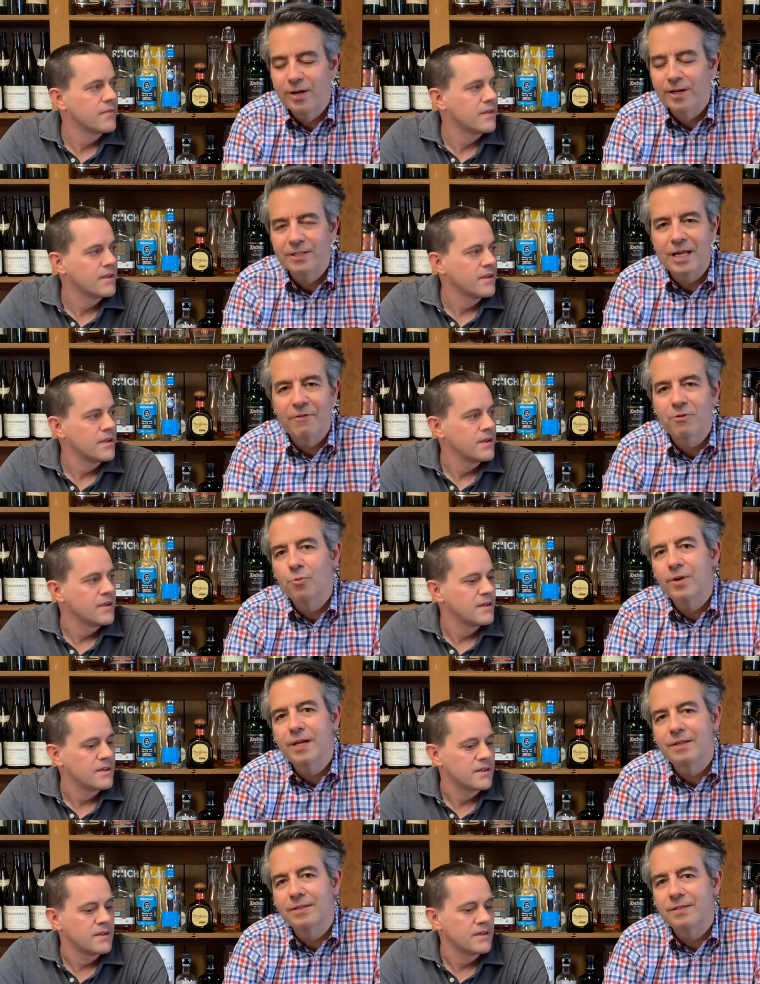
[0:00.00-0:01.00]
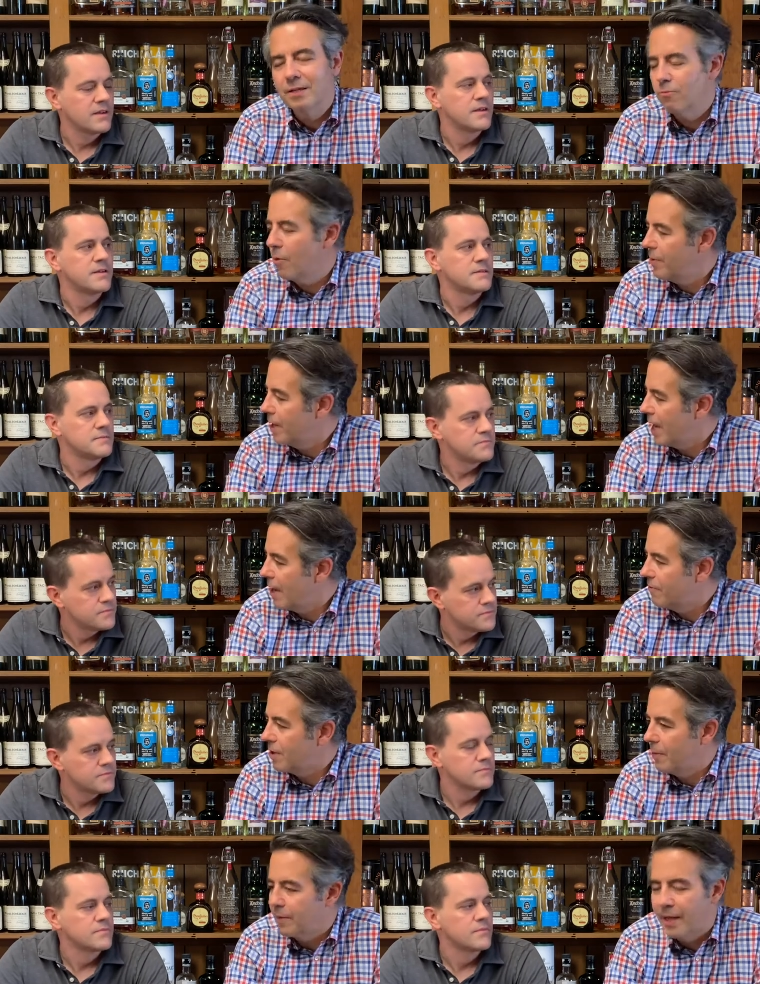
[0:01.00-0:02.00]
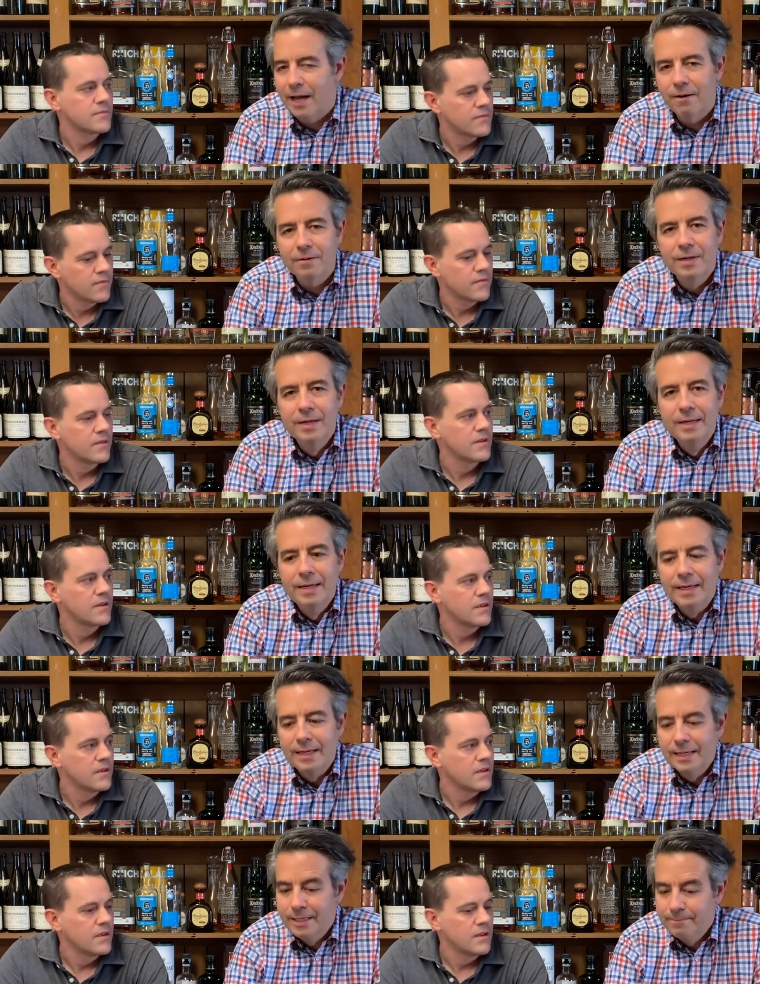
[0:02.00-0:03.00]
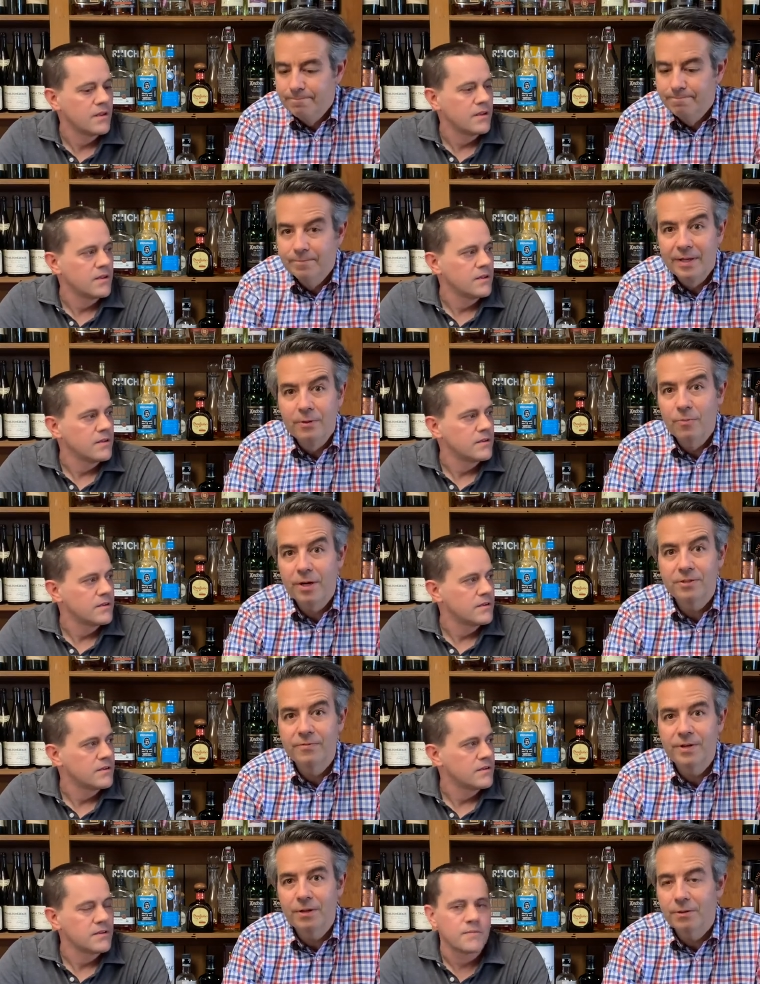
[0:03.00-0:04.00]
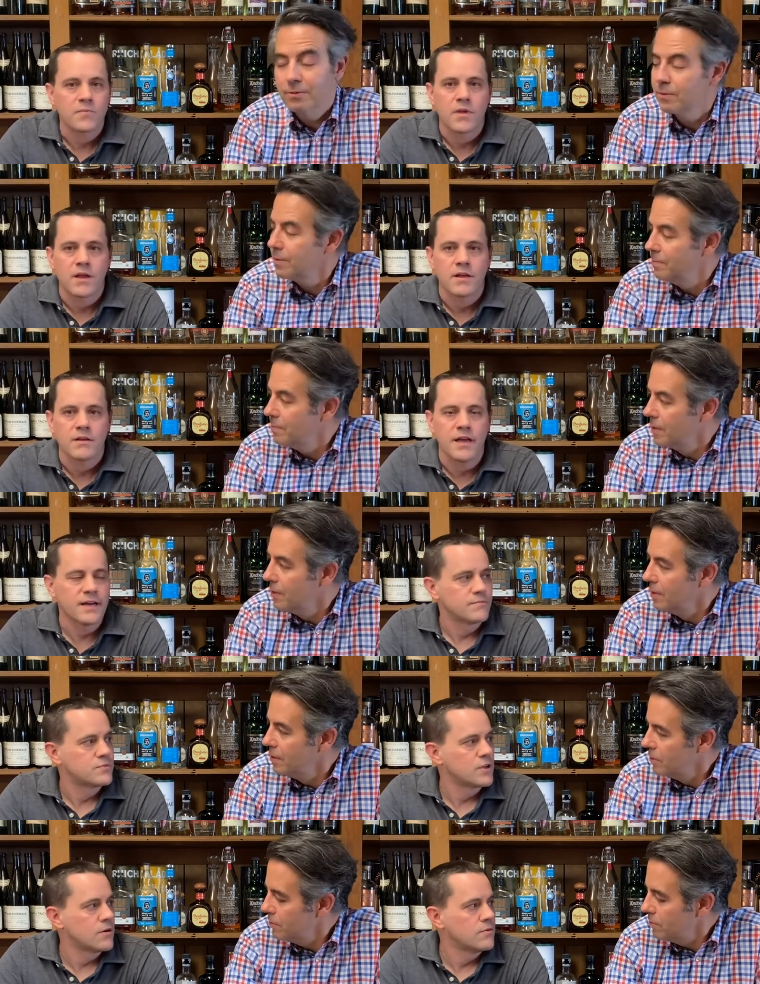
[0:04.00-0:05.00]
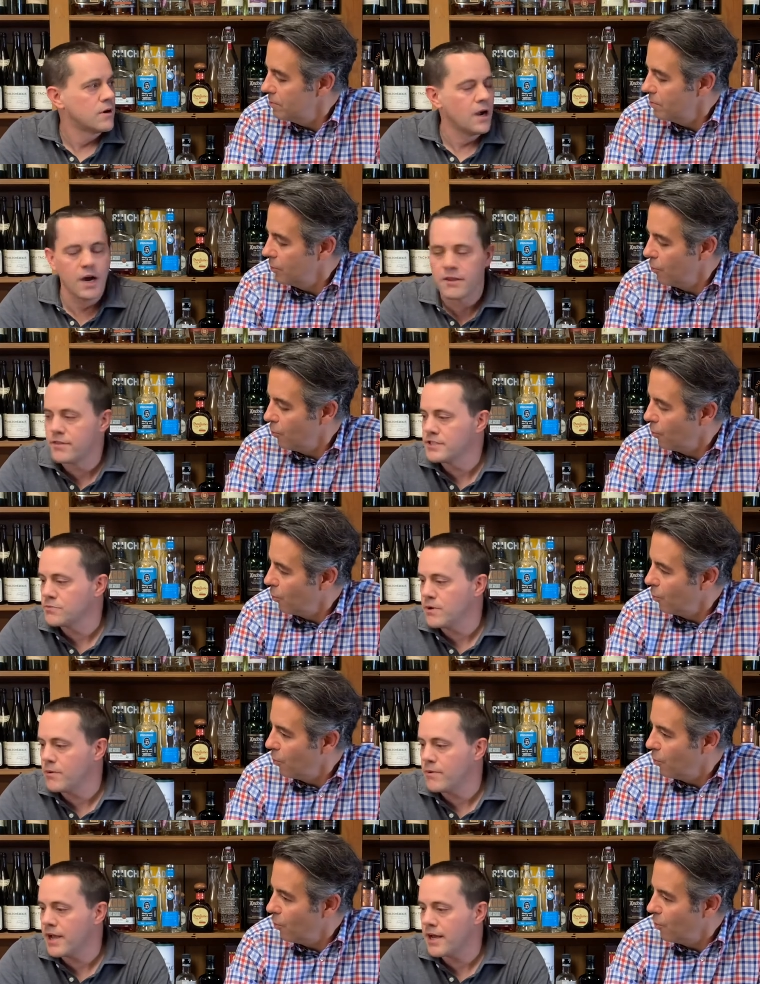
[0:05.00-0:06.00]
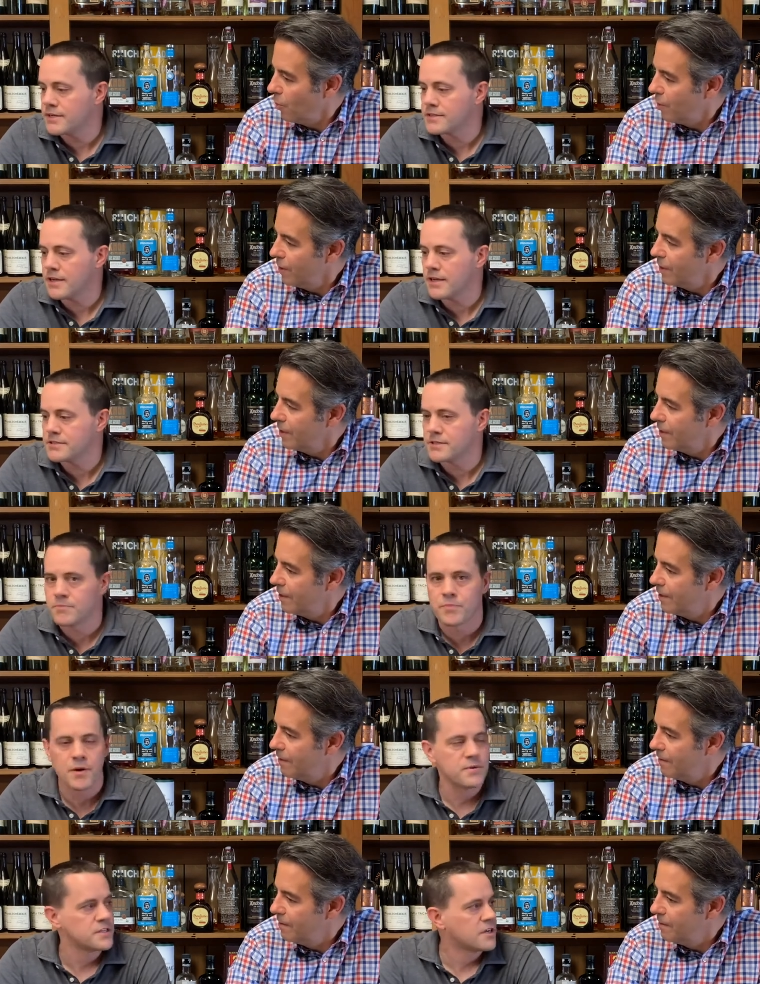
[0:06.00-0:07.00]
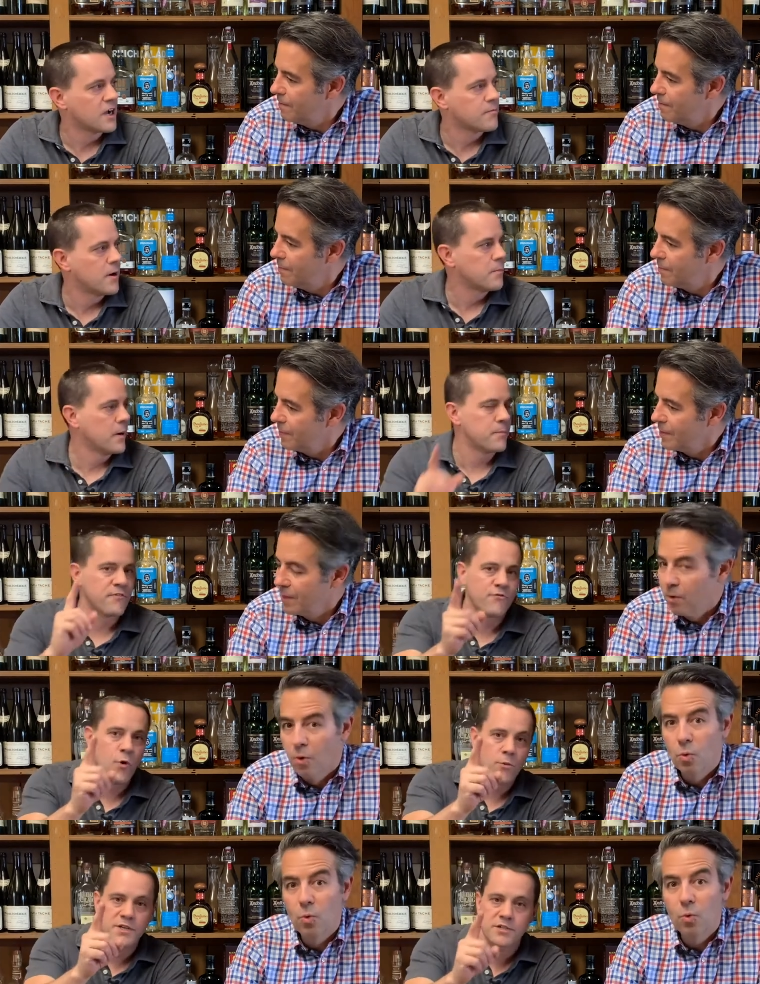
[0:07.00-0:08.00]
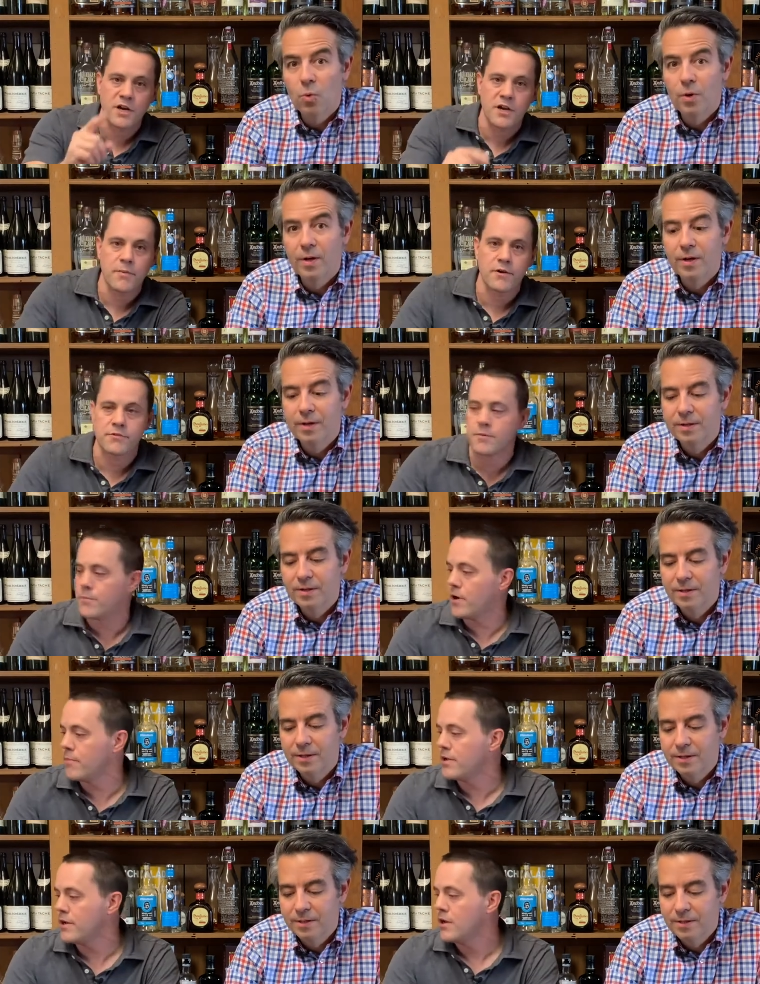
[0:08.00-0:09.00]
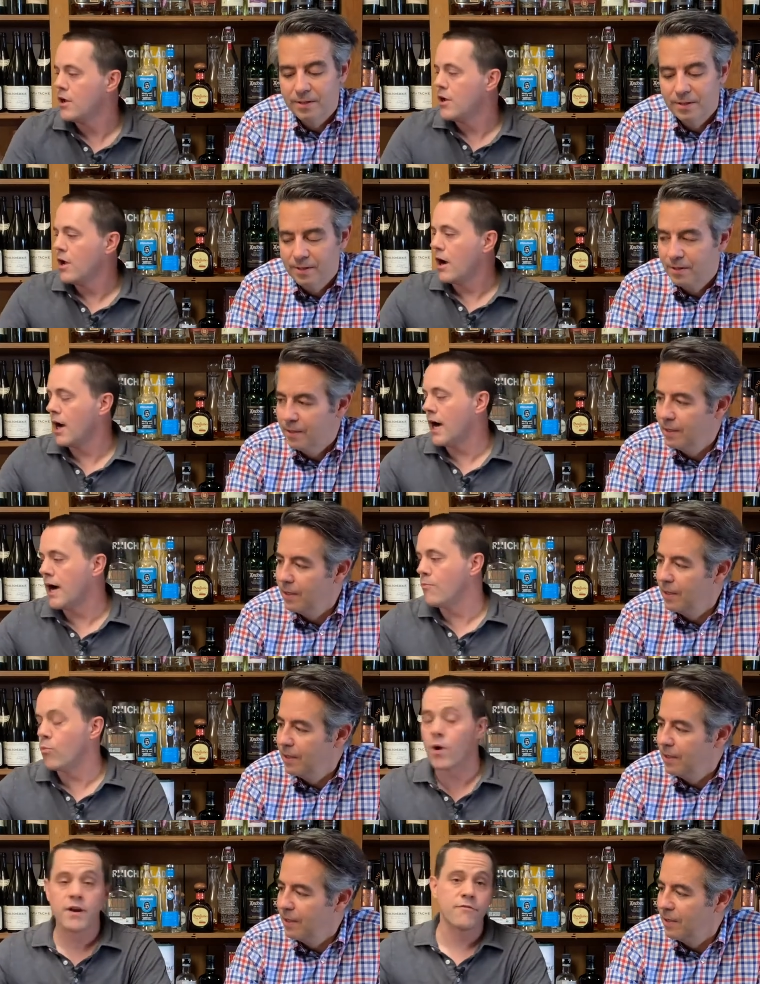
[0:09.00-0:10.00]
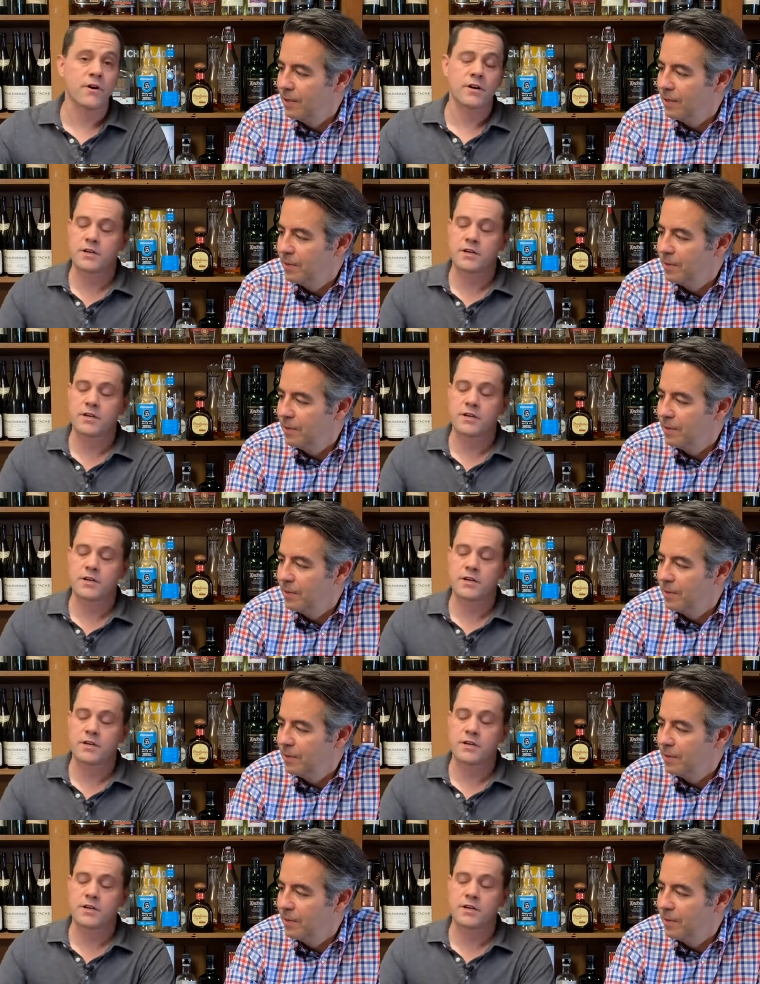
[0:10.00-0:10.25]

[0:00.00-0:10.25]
Speaker 1: us every week to see what we have coming out um, and watch the videos.
Speaker 2: Yeah, so uh, this week we got uh, some bourbon to talk about, but before we talk about the bourbon, um, one of our